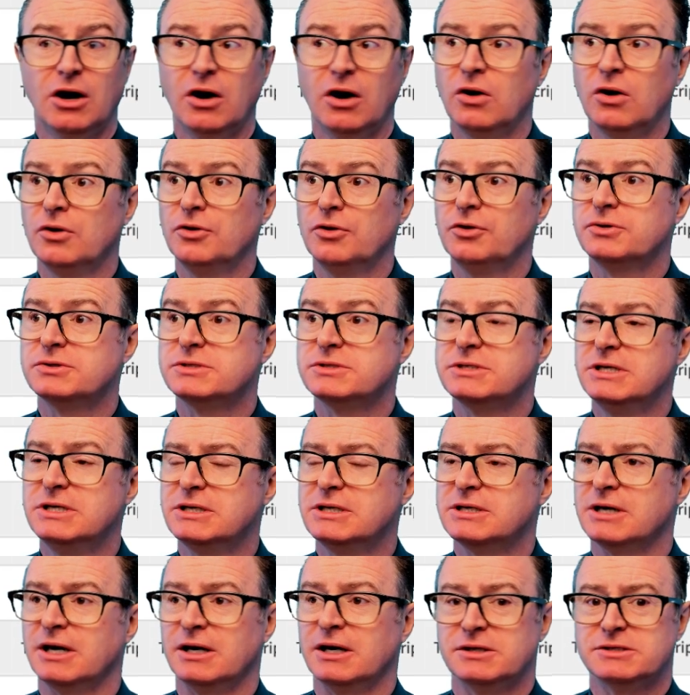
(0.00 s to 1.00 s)
all those
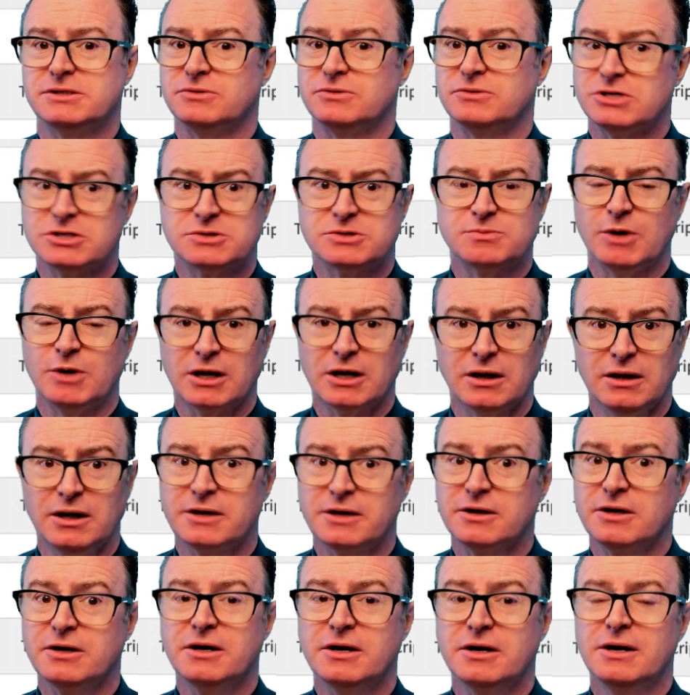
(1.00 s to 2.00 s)
details. It would just be
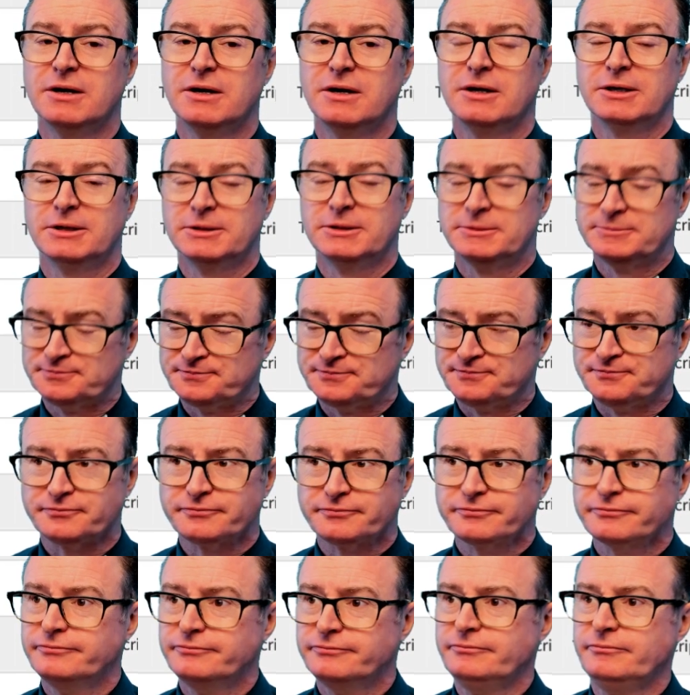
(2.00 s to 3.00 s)
cluttered.
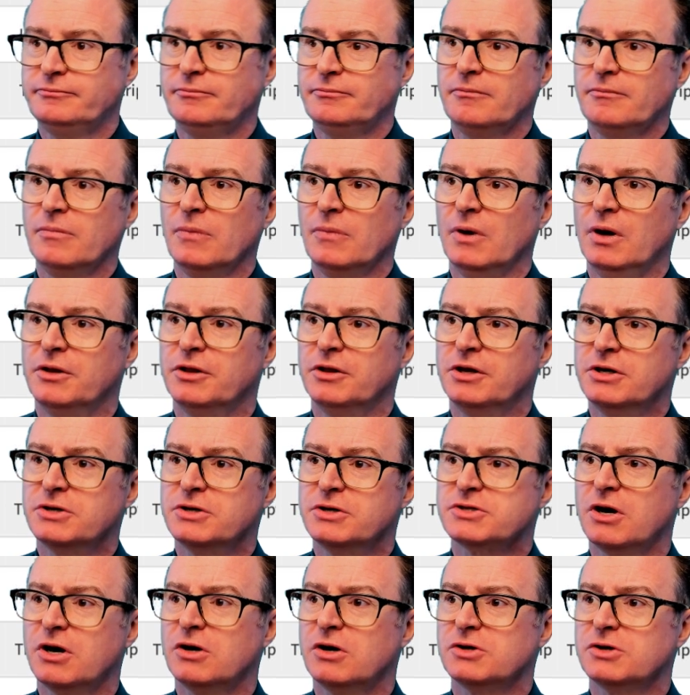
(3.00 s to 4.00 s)

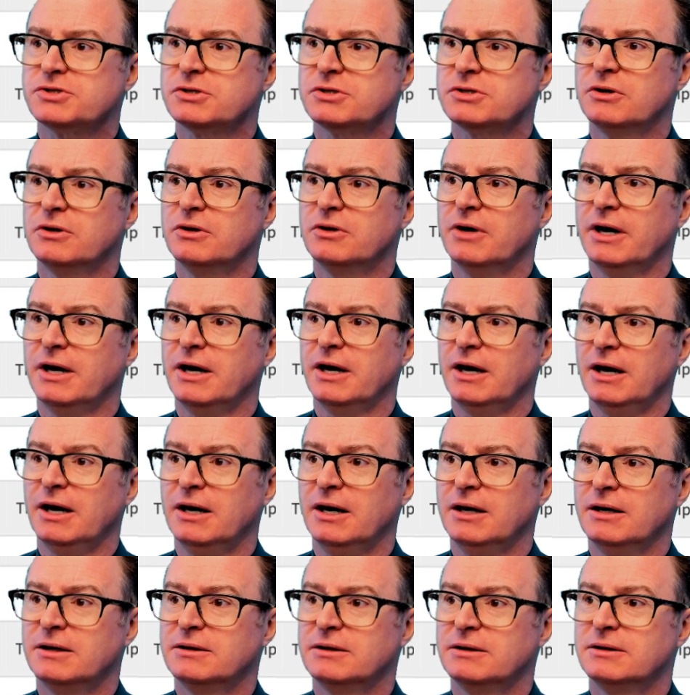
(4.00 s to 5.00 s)
There's also
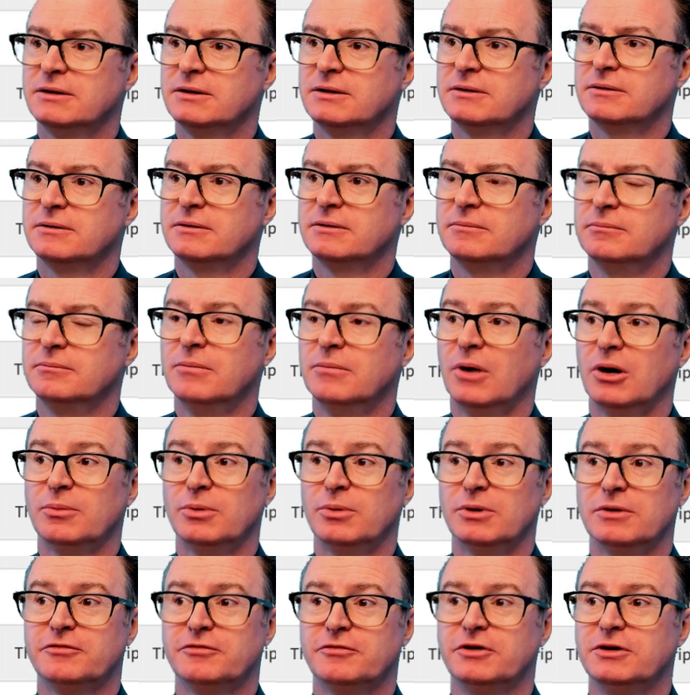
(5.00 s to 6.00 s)
a
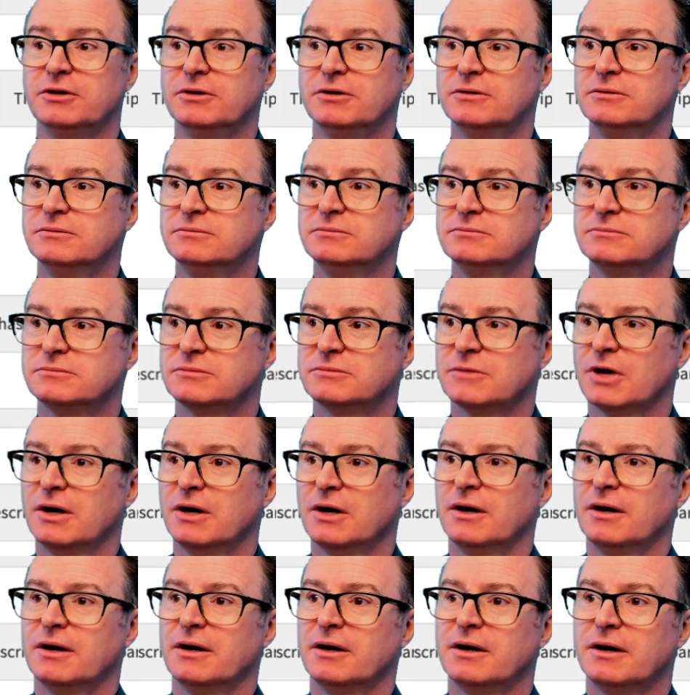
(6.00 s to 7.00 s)
mobile view.
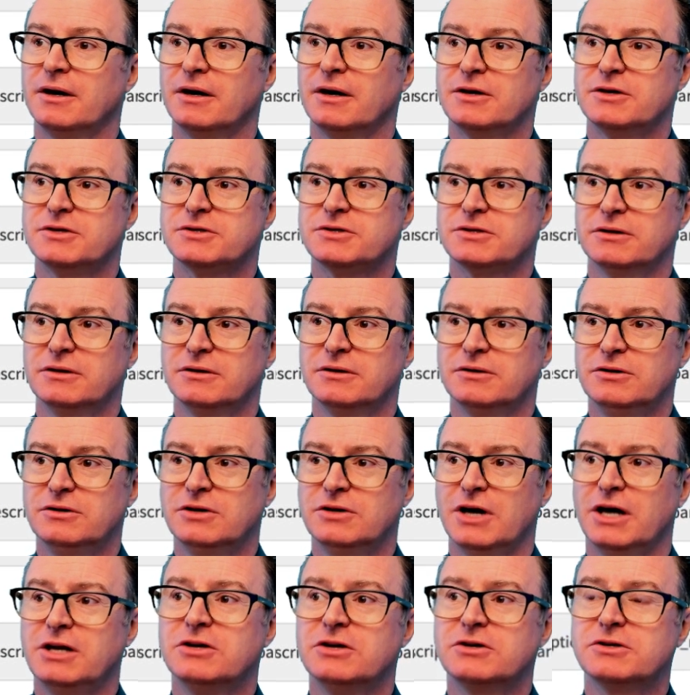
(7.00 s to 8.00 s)

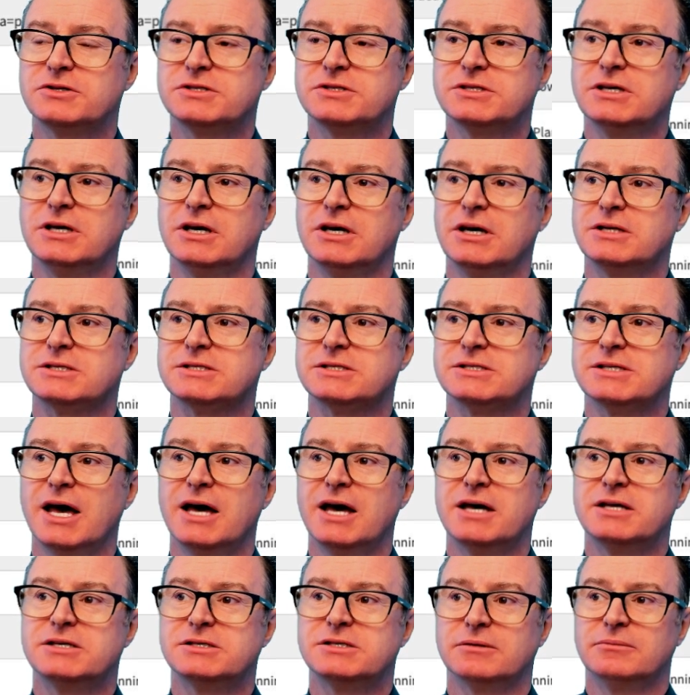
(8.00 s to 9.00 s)
And you can see it
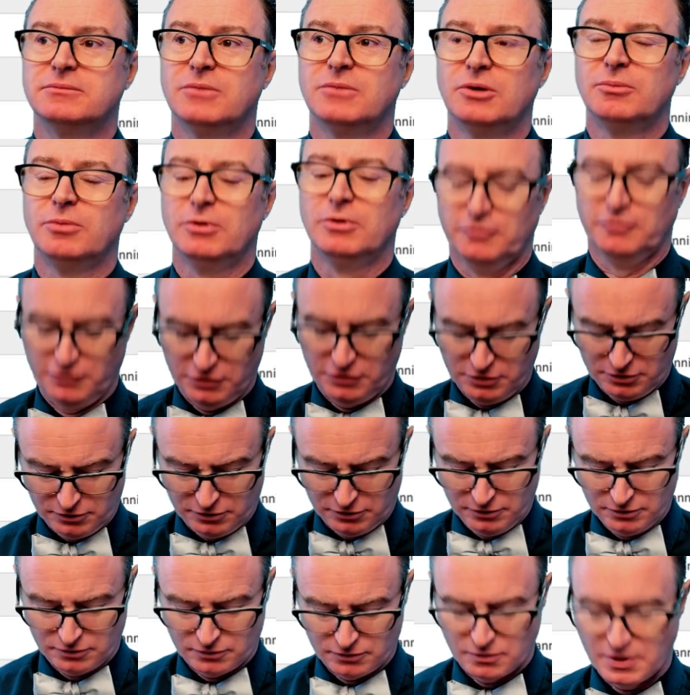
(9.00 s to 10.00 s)
says mobile
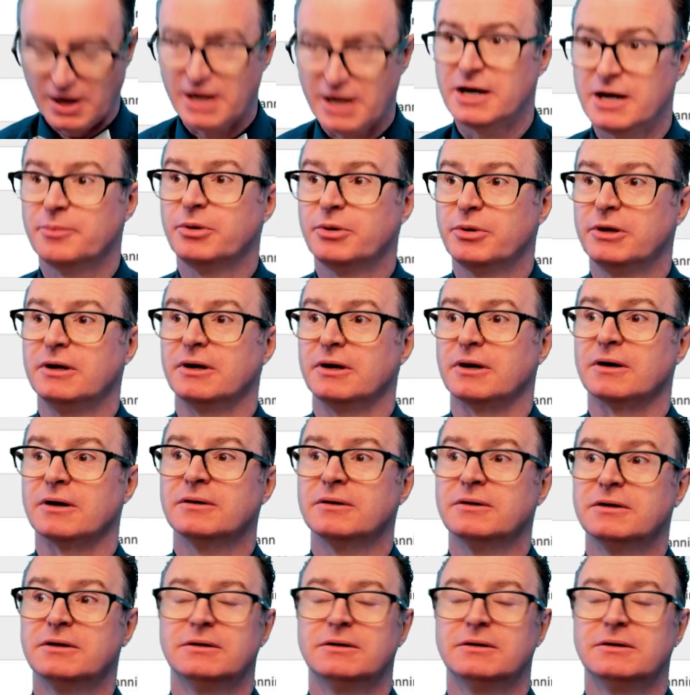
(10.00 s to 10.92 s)
view right up here